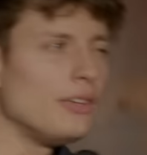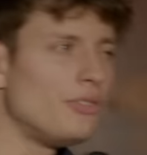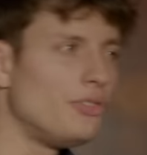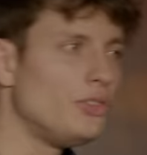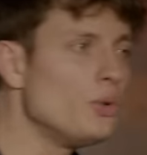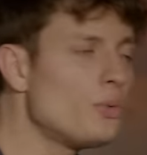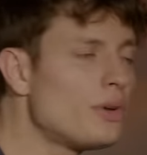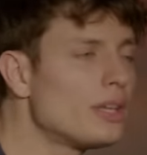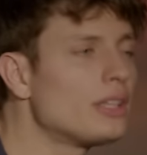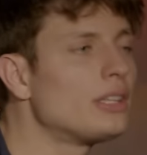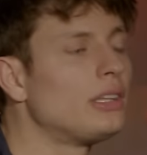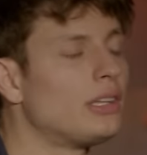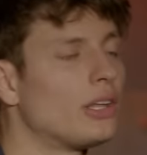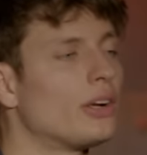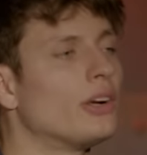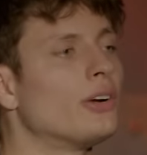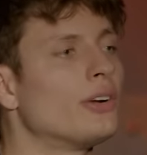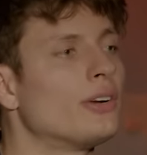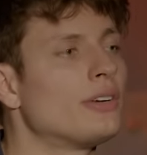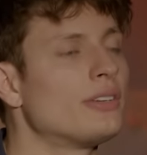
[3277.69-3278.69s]
if you can
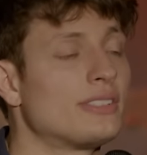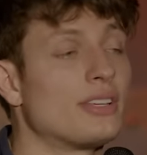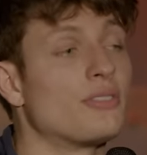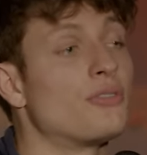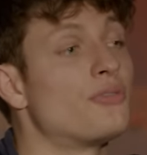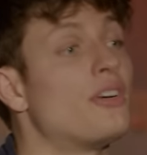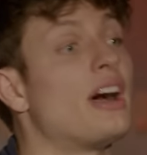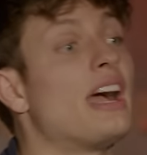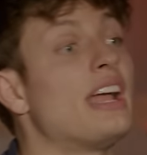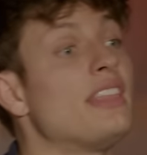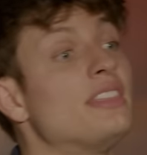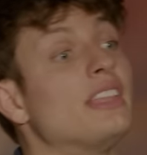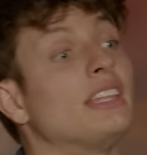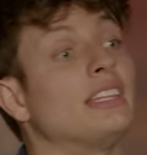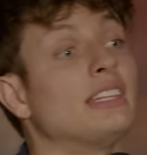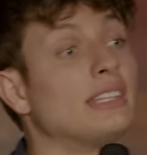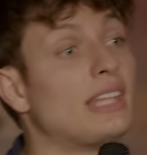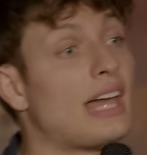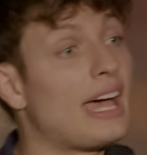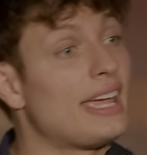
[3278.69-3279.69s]
learn to find the
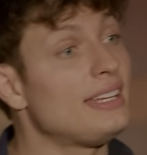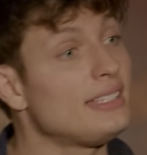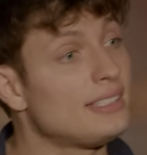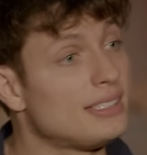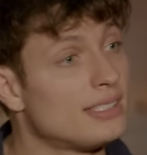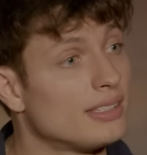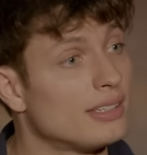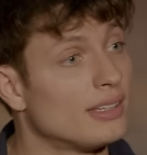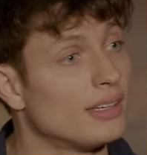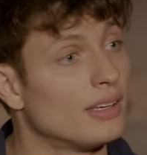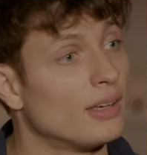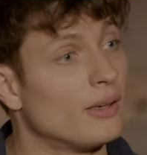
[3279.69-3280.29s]
light